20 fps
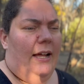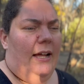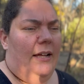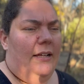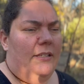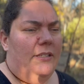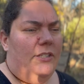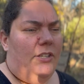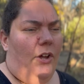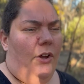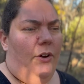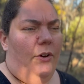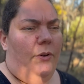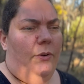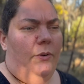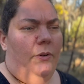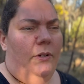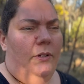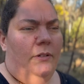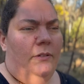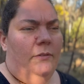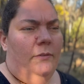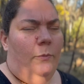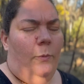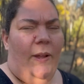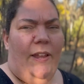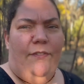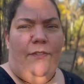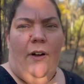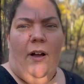So
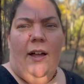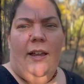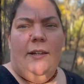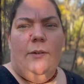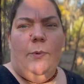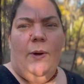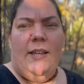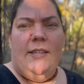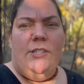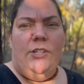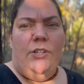we find ways to